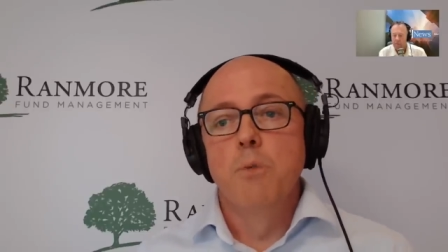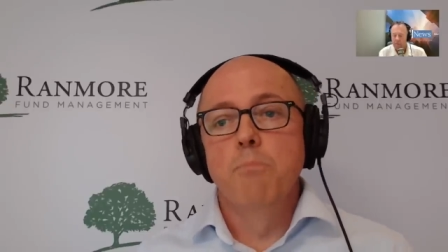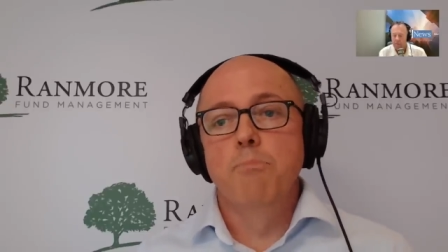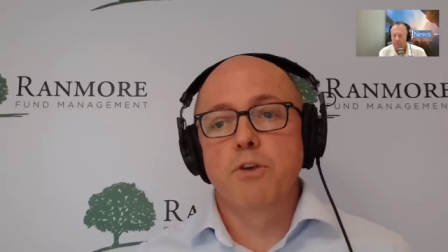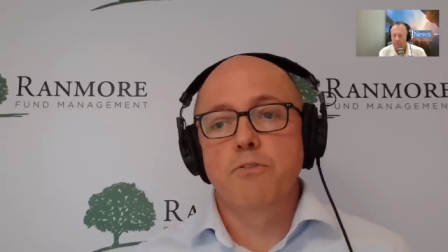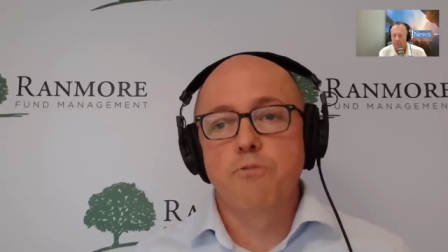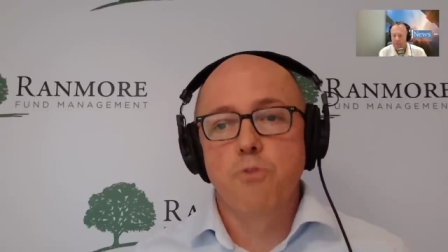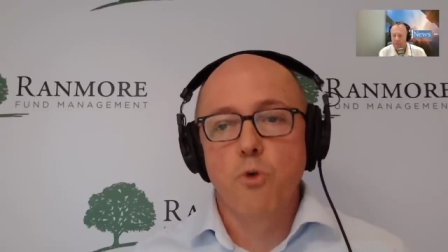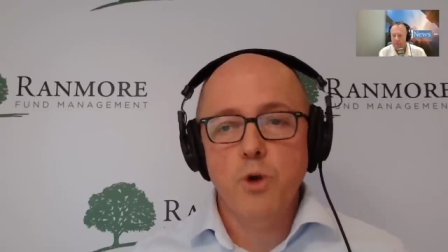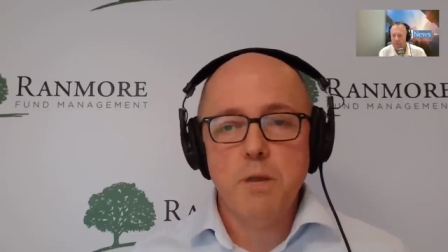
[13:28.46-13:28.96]

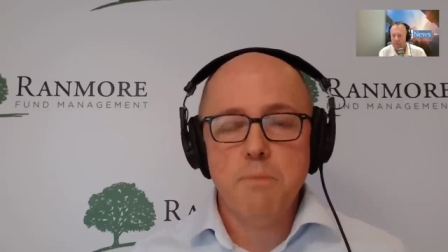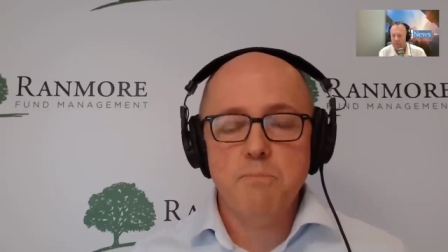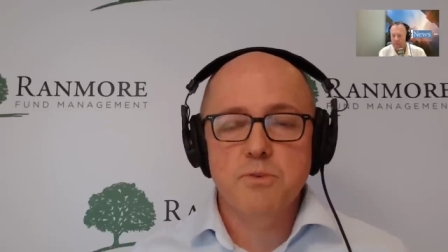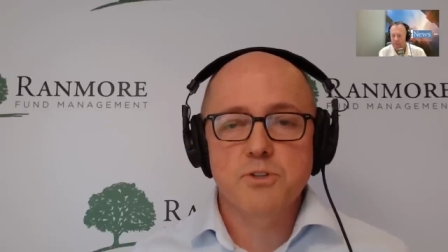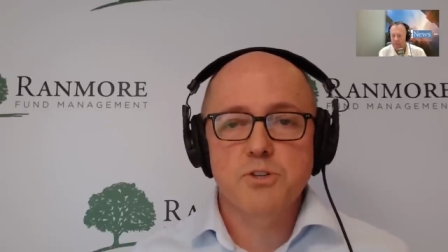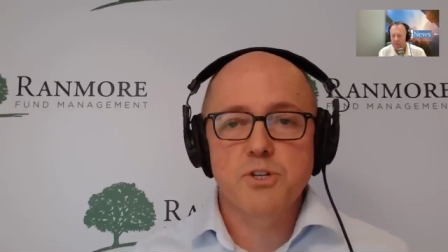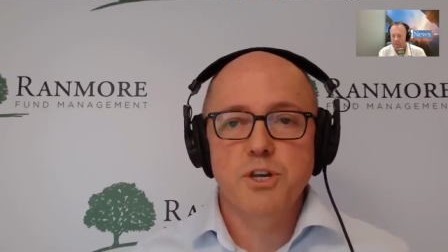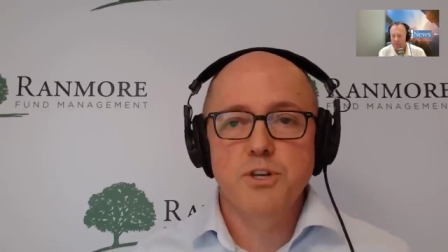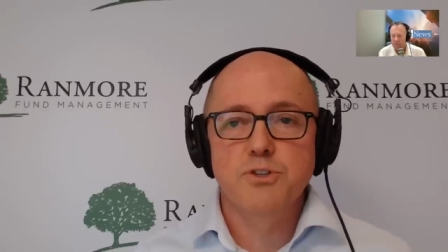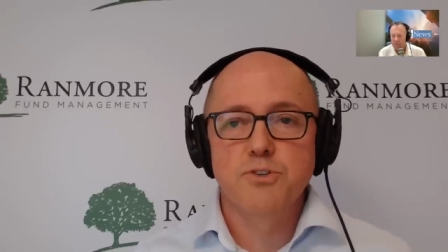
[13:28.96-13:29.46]
but
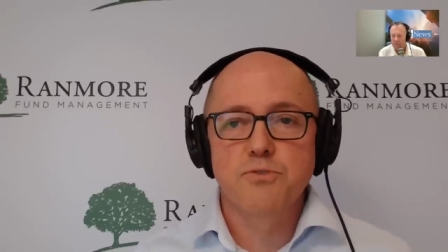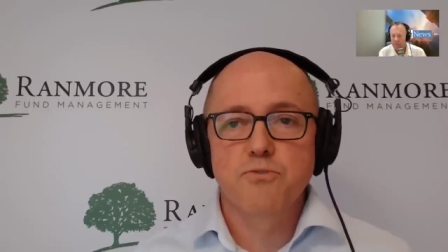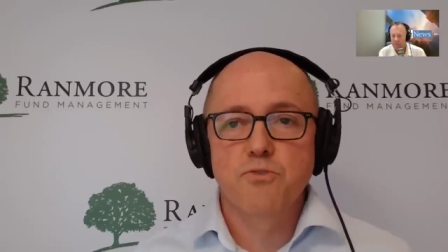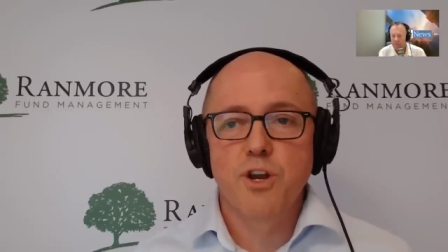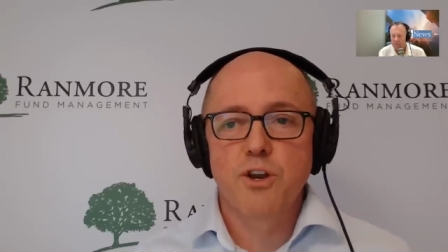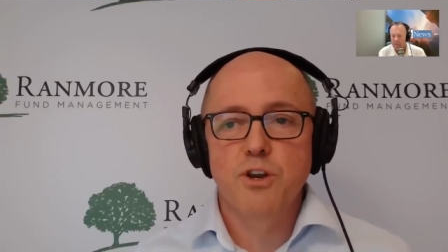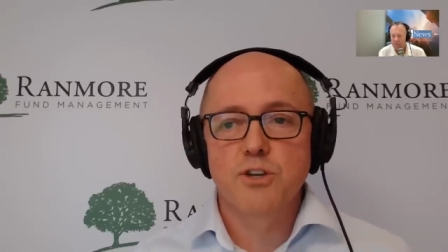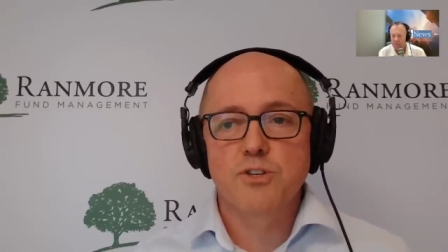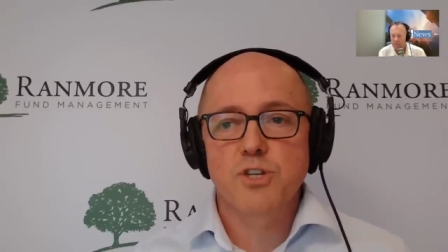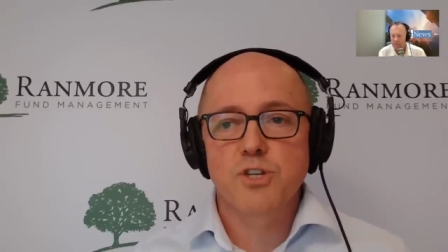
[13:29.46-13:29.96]
40% of
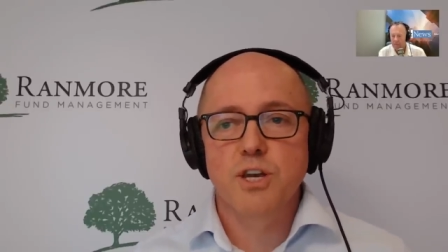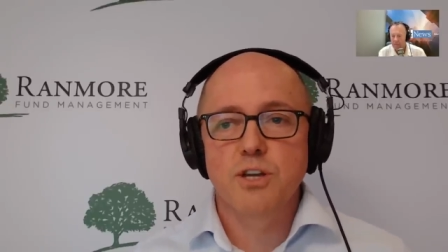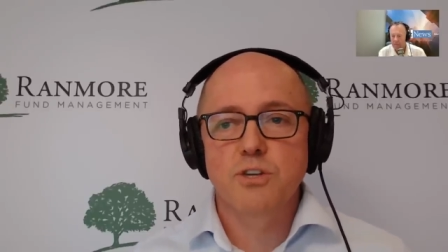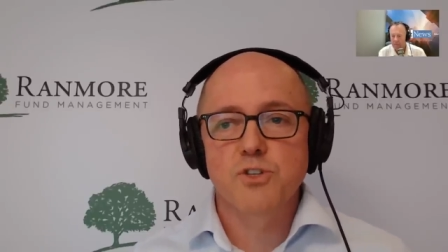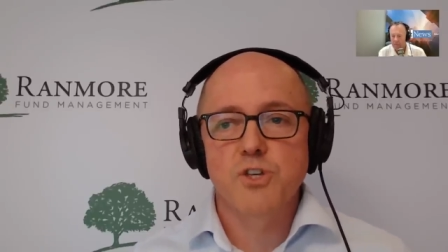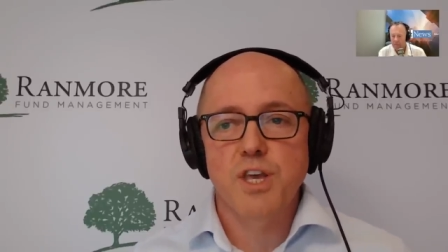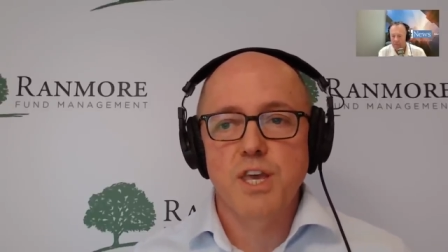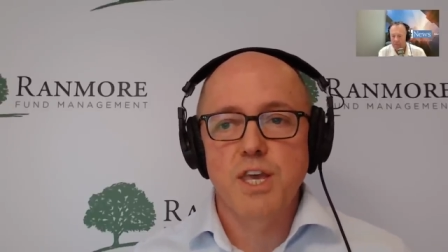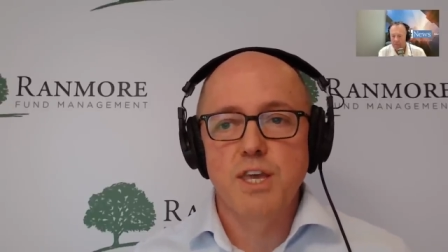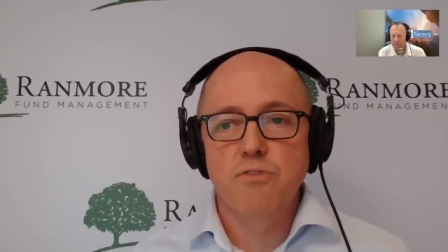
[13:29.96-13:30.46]
Renault
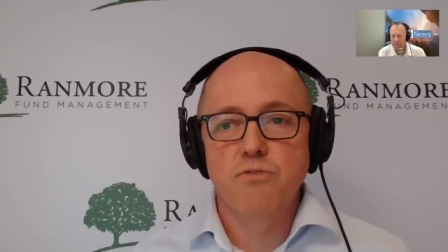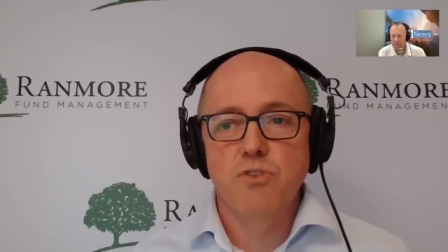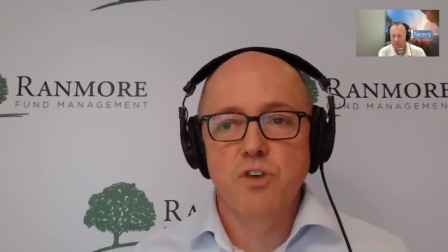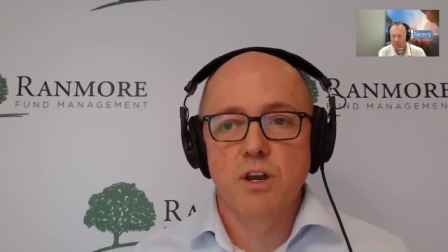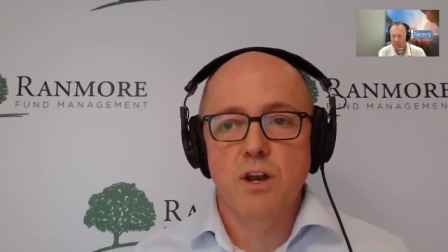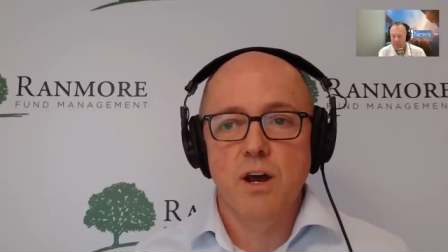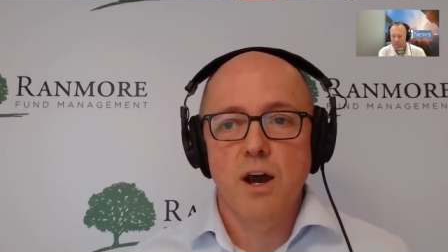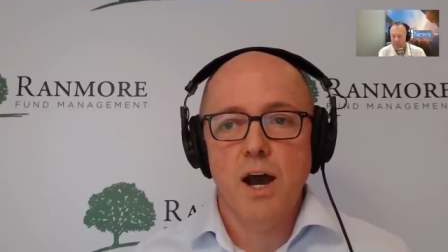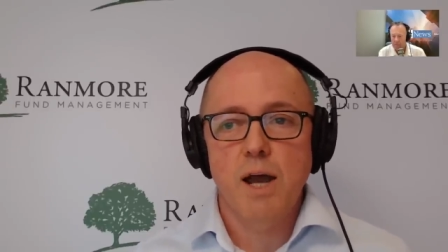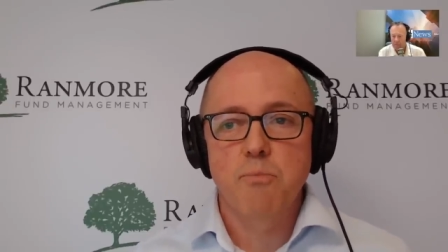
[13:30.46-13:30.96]
sales are EV
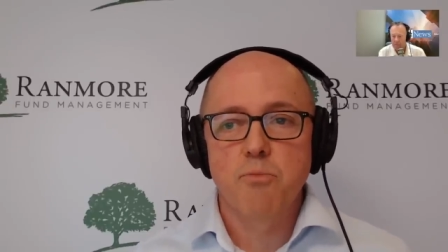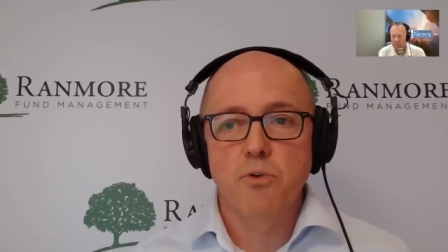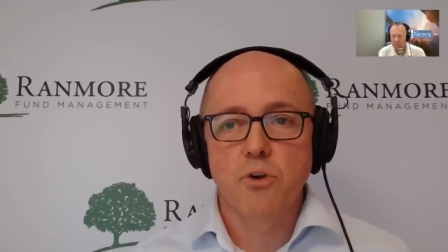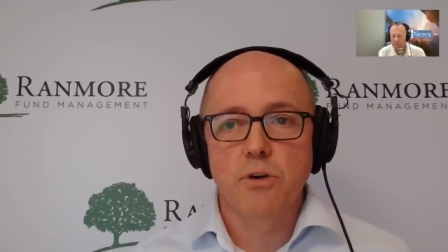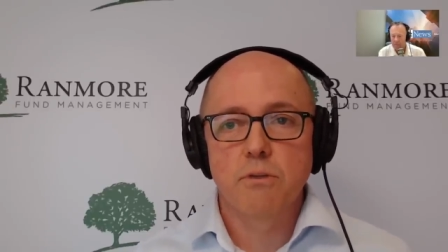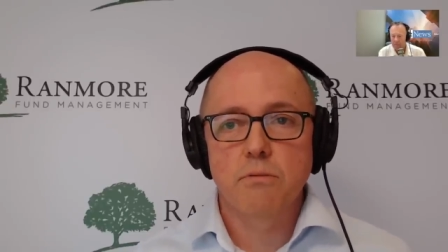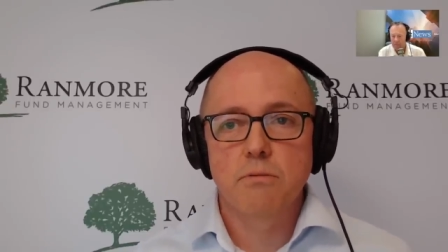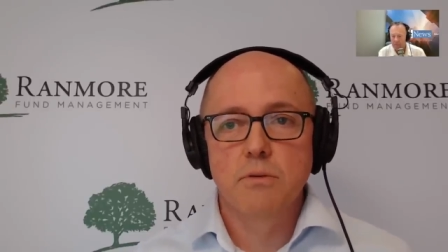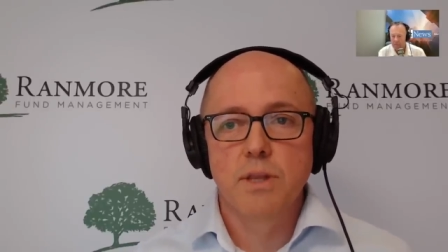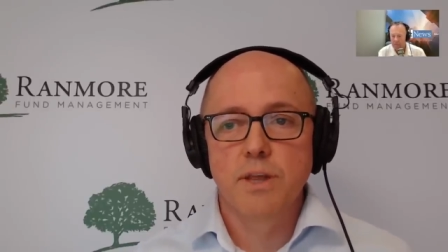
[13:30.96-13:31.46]
and
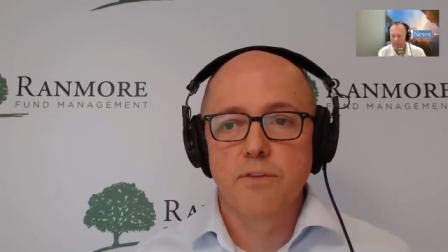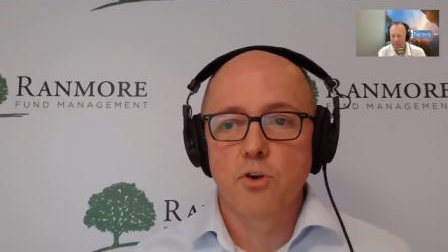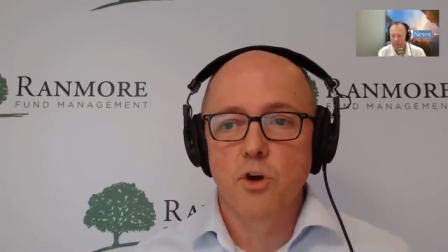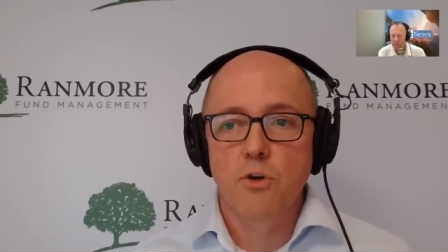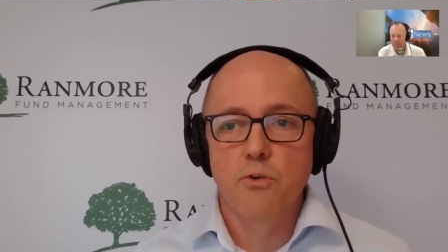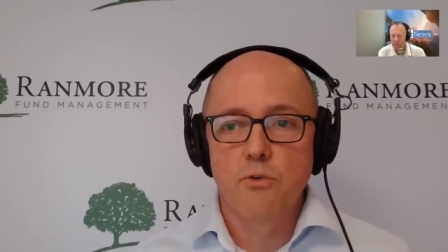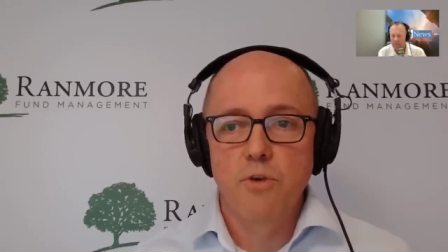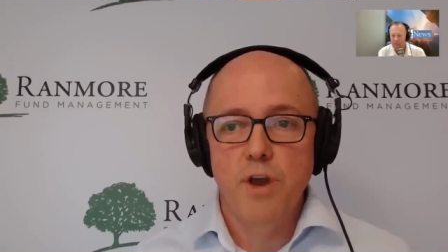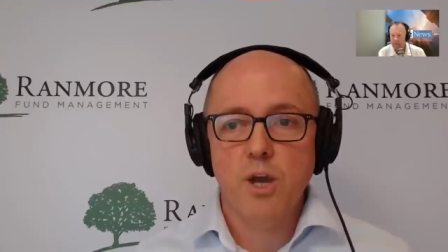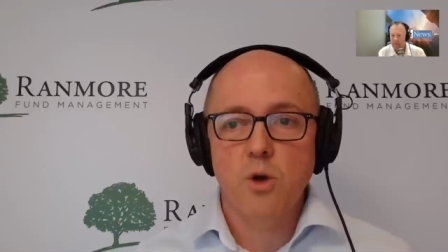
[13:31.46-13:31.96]
hybrid, and they've got
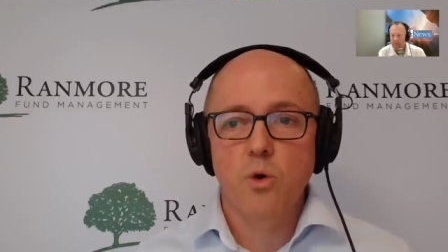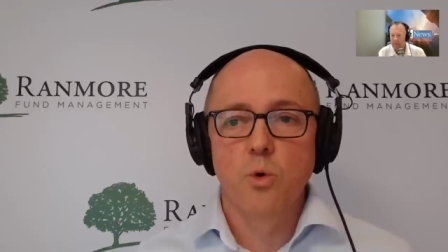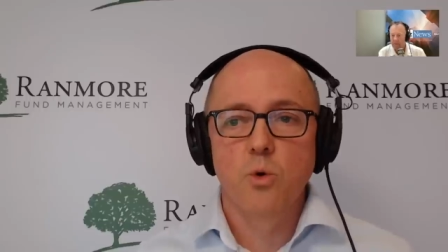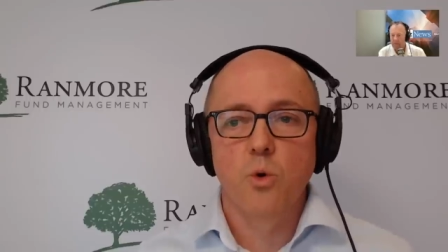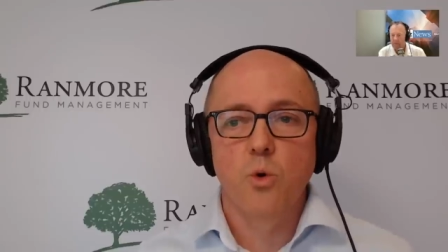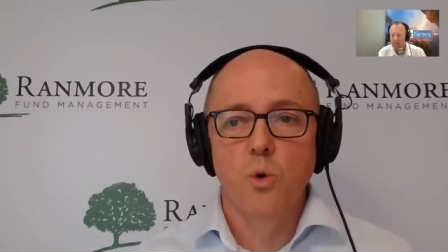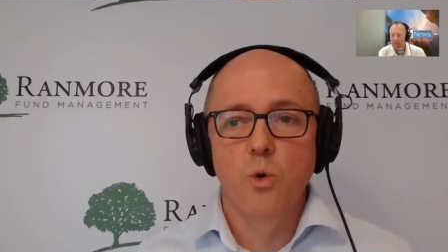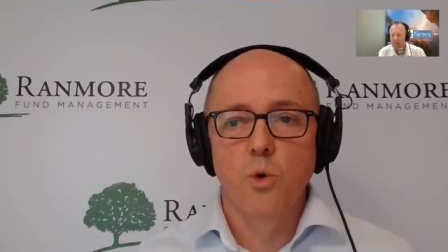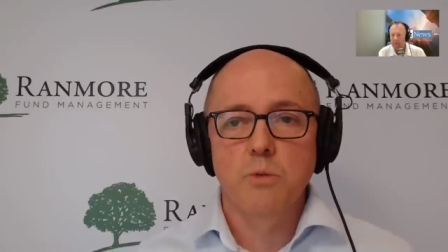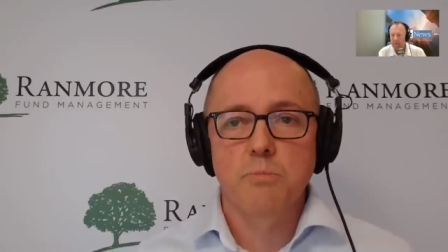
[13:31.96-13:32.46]
a
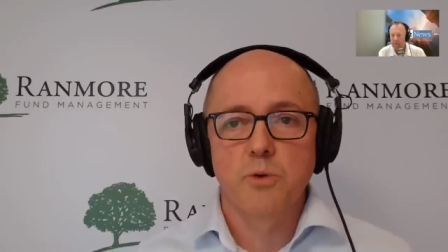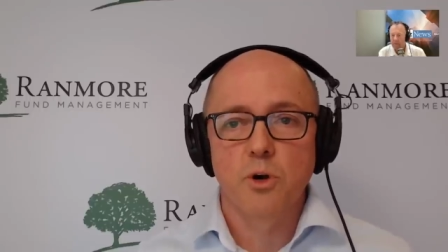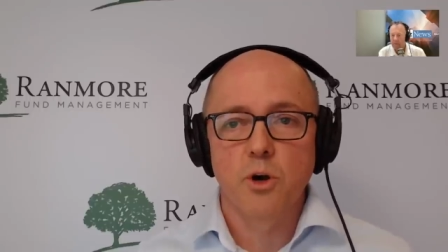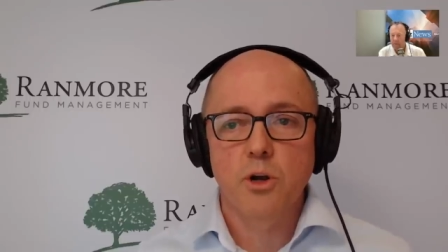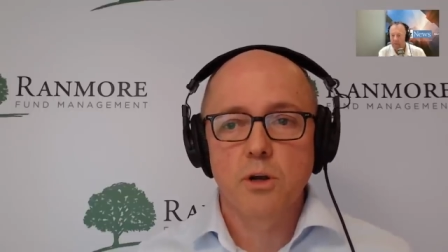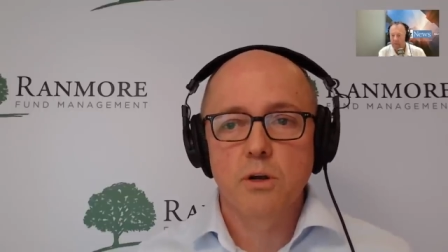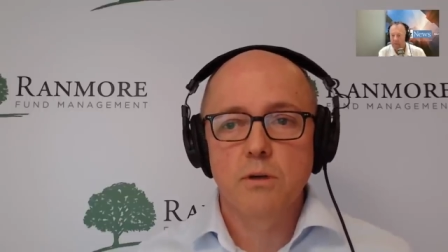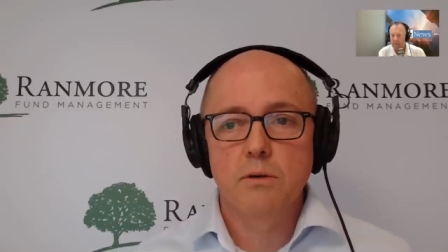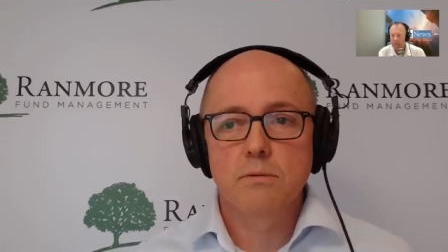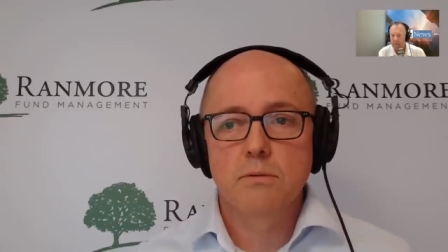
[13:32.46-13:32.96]
record order
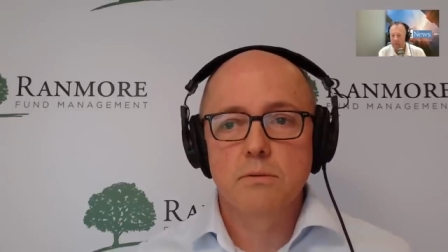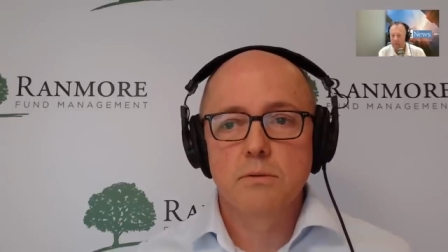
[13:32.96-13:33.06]
book.